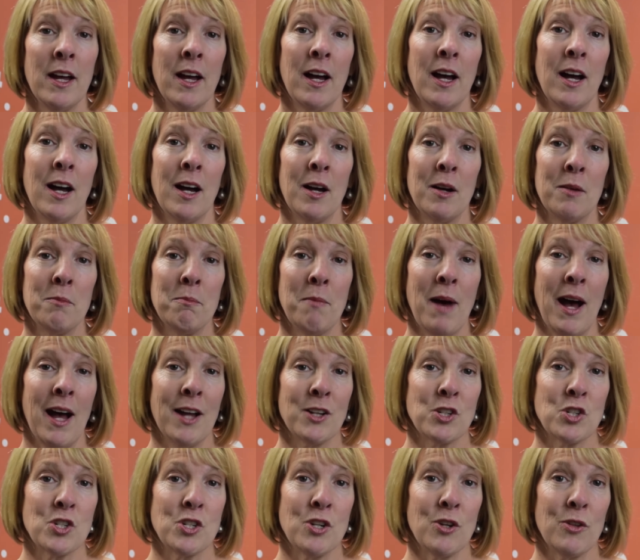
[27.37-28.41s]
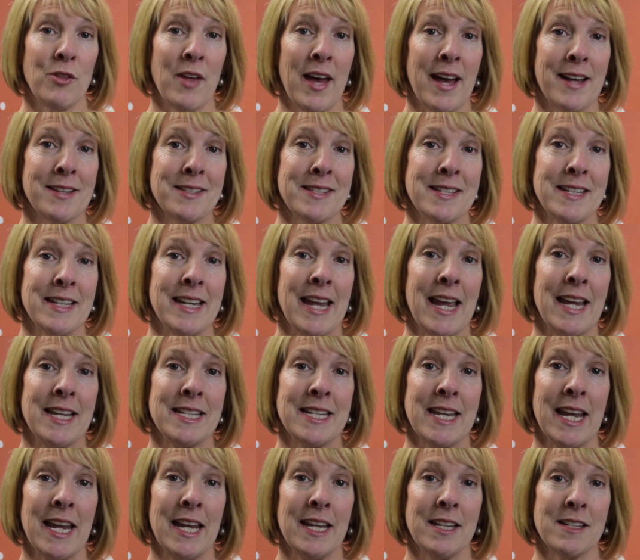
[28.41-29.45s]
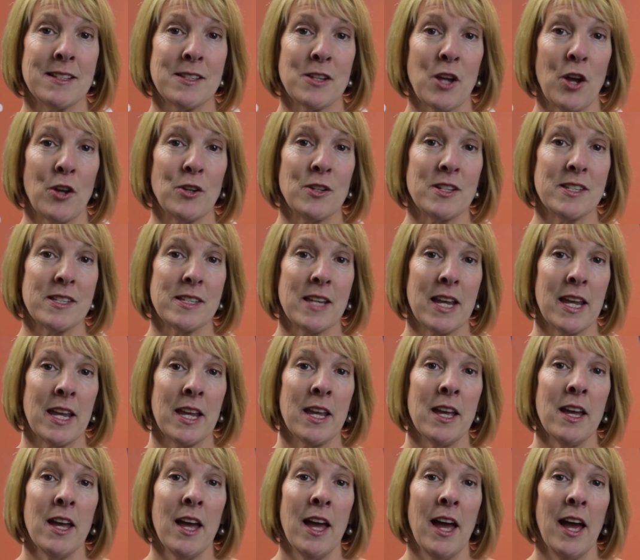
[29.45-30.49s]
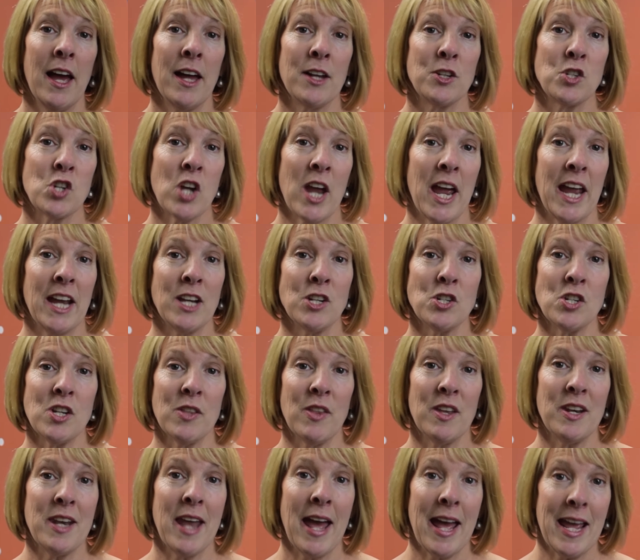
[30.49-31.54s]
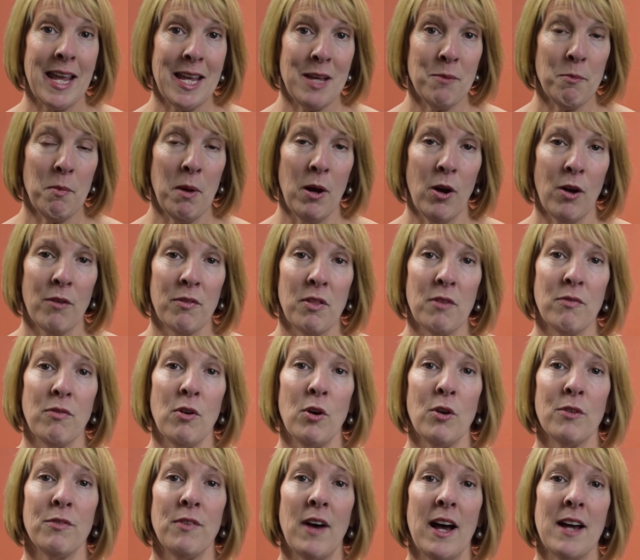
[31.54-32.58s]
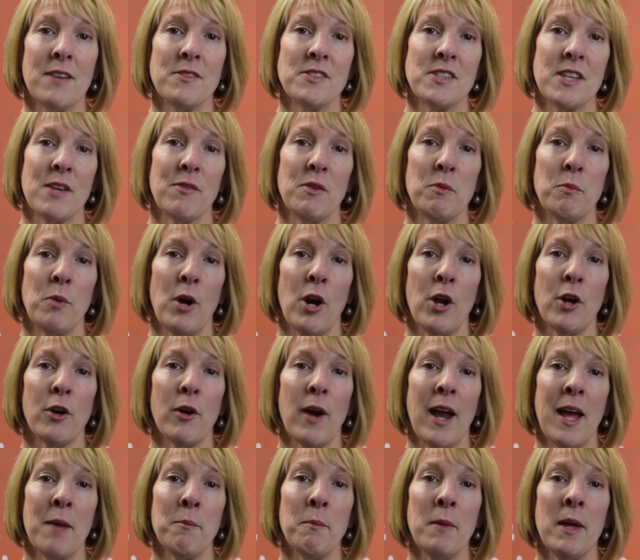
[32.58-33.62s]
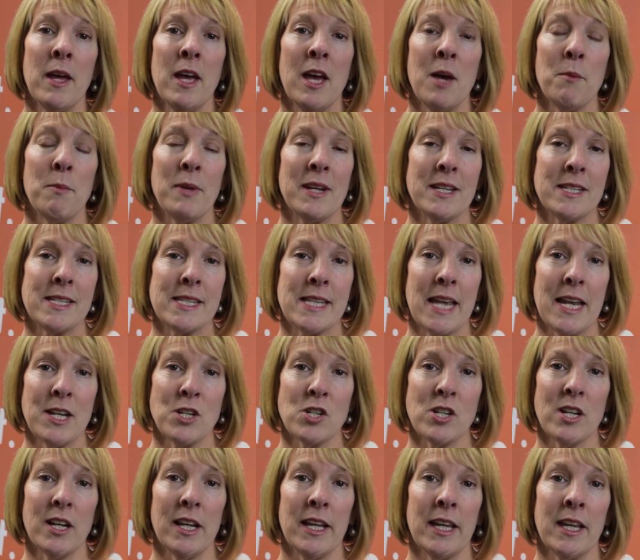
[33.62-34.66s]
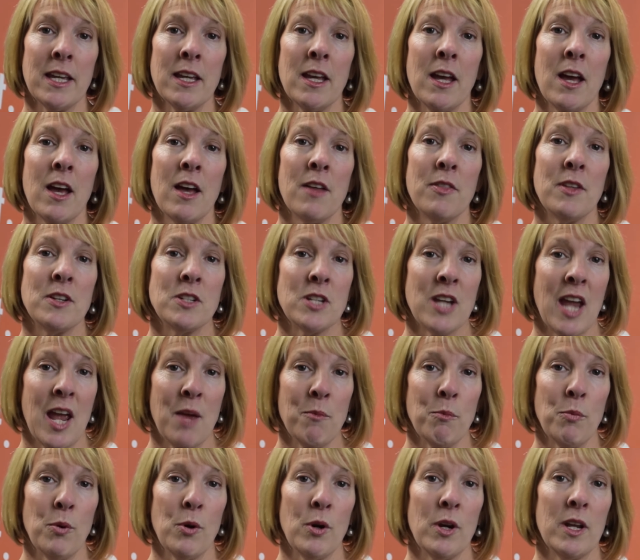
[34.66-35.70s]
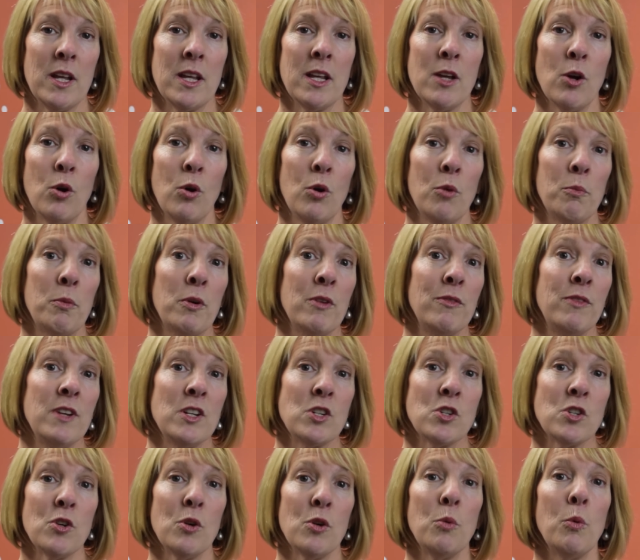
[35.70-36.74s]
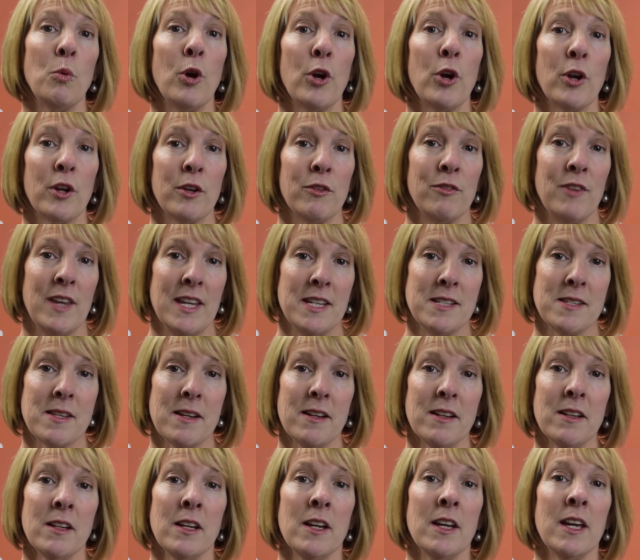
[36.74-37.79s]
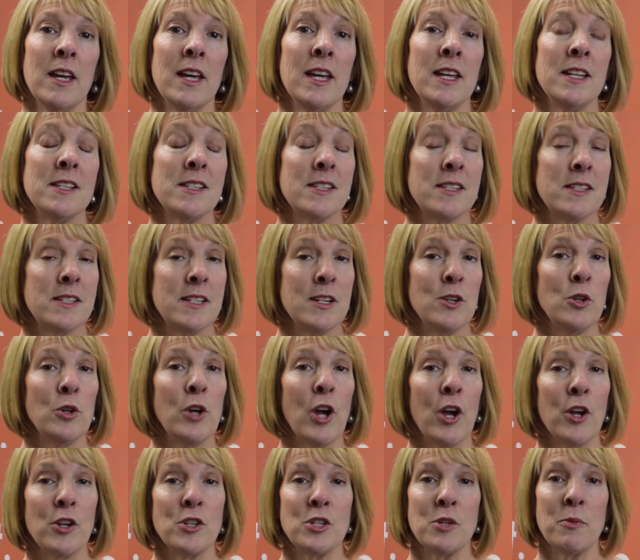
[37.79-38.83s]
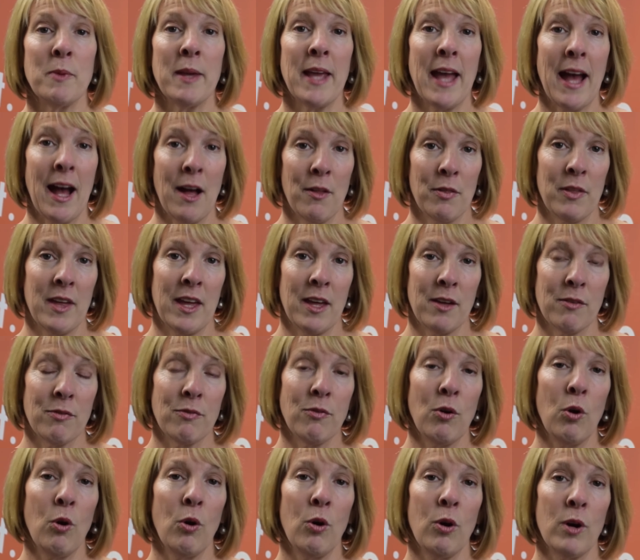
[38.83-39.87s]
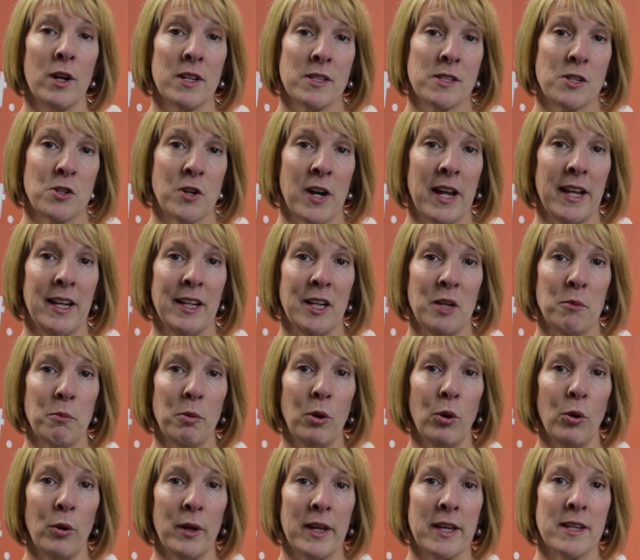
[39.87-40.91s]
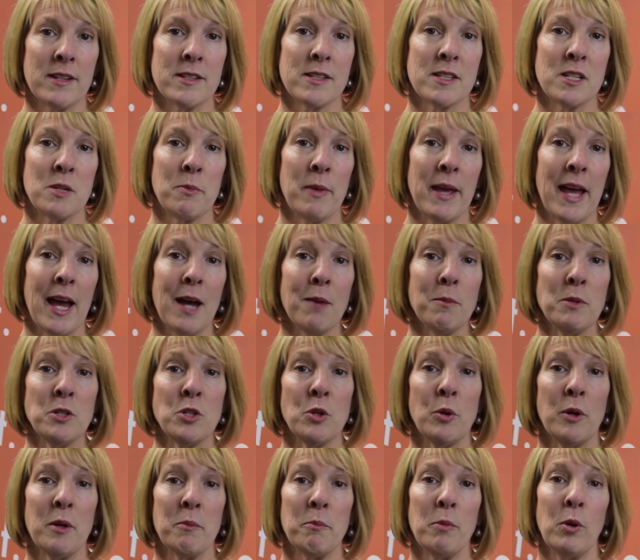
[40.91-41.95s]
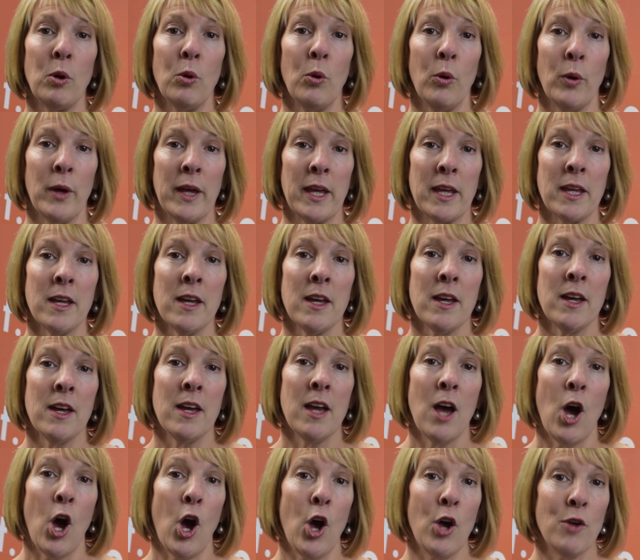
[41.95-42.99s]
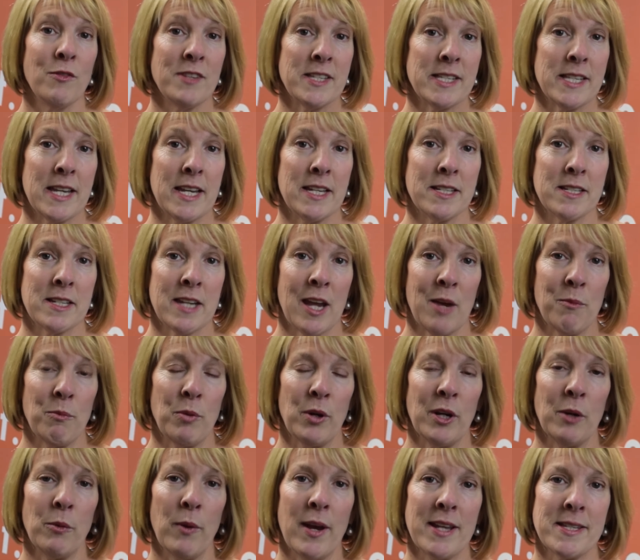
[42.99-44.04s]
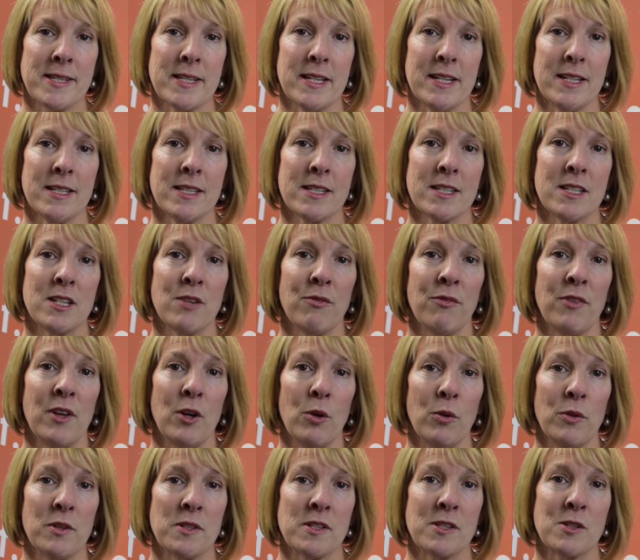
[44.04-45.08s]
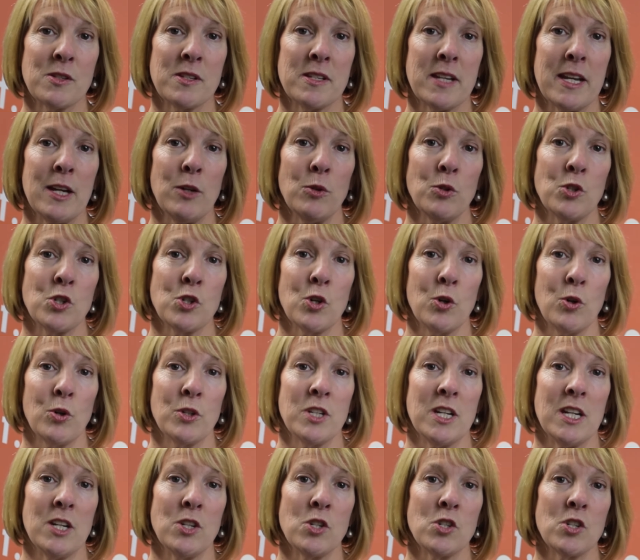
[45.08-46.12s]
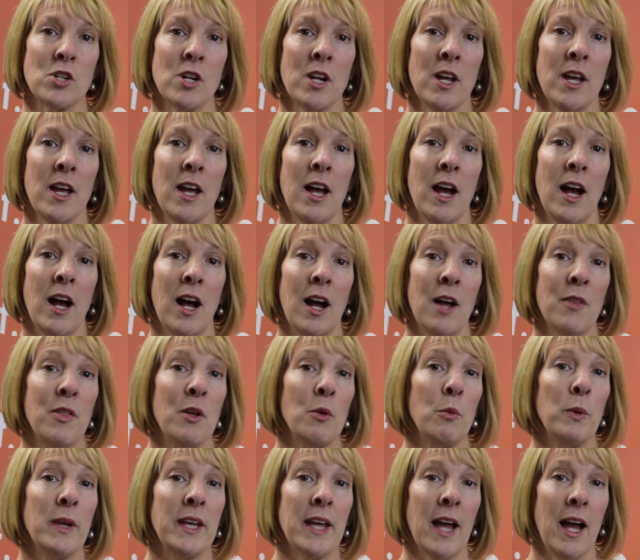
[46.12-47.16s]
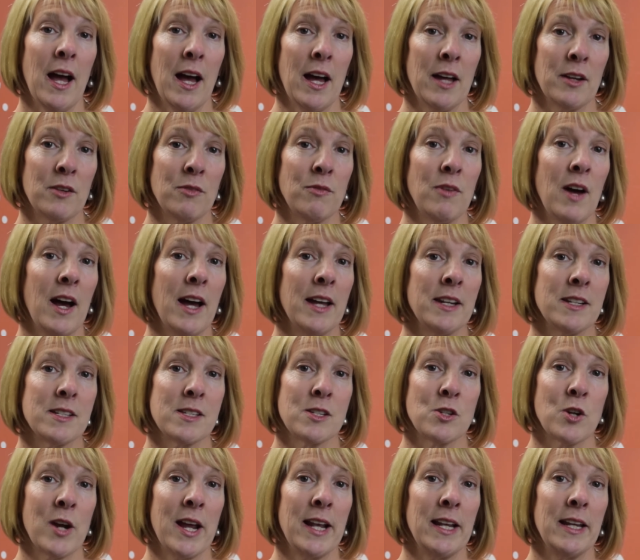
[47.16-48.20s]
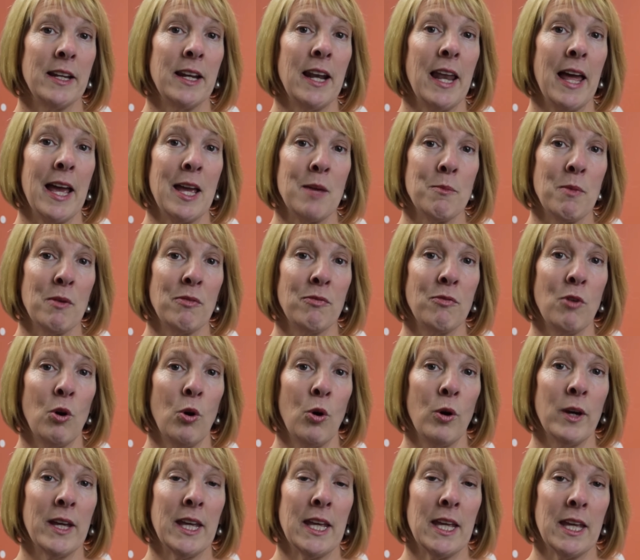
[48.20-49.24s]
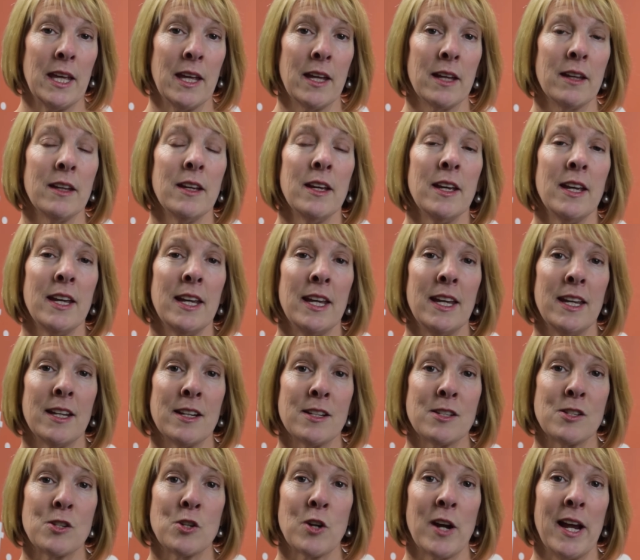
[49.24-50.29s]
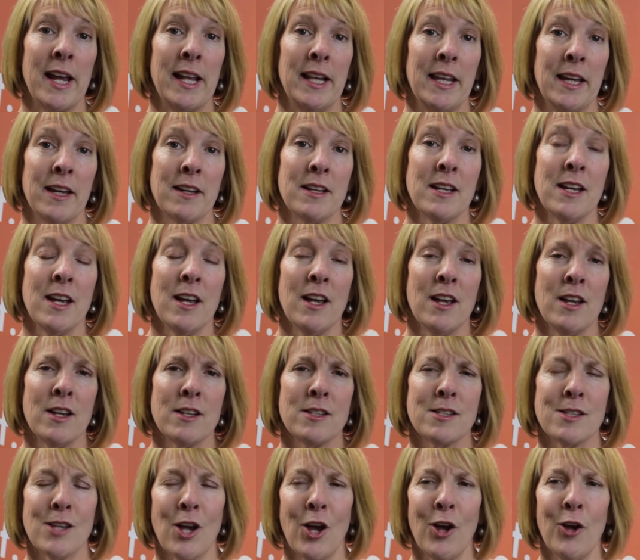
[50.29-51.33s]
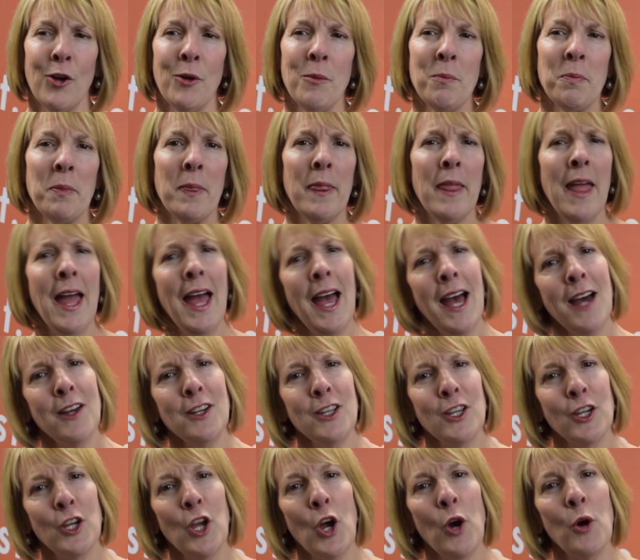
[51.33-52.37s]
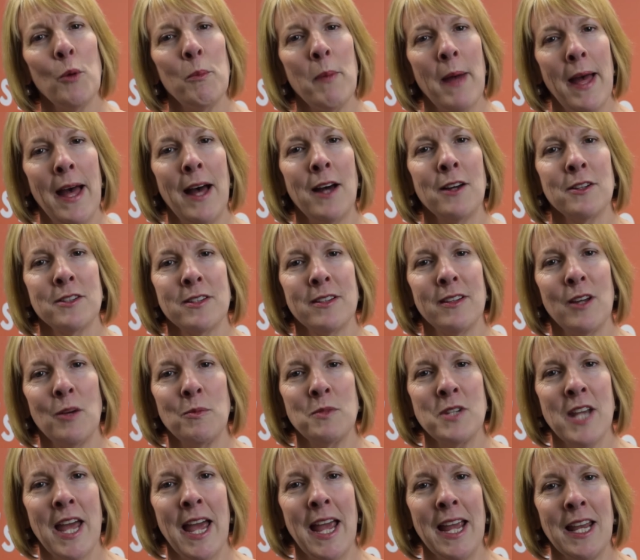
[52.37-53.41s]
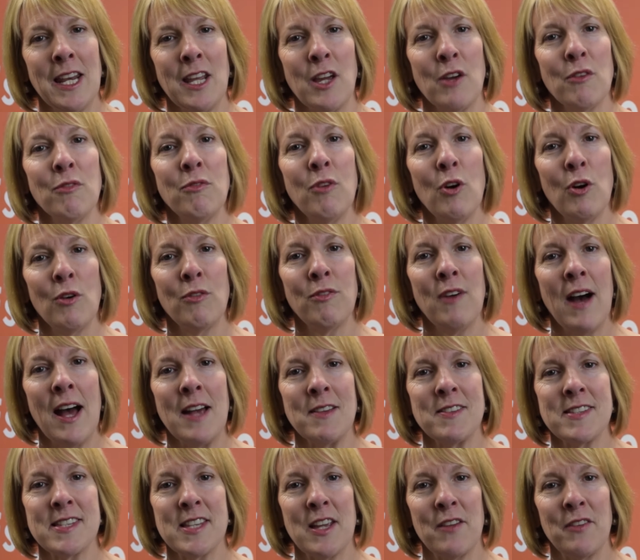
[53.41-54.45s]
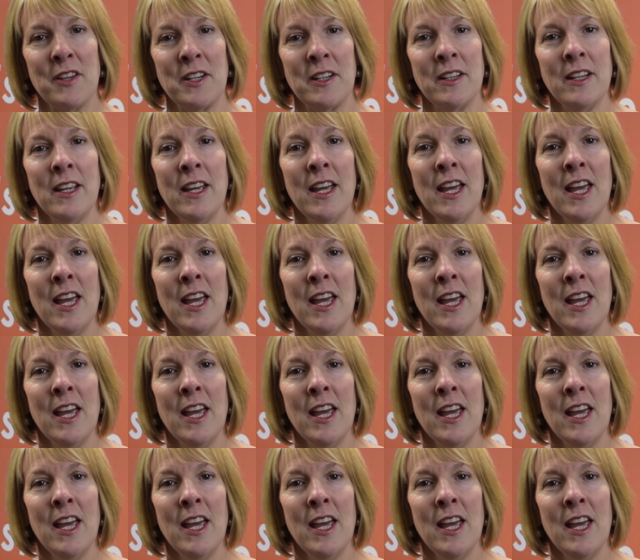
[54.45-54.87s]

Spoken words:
March 2018 is going to see a change in the name of the 457 program, but essentially the temporary or provisional work visa is still going to be out there for Australian employers to be able to employ overseas temporary residents to fill the skill shortage that we can't find Australian labour for here in Australia. So how do you go about obtaining a 457?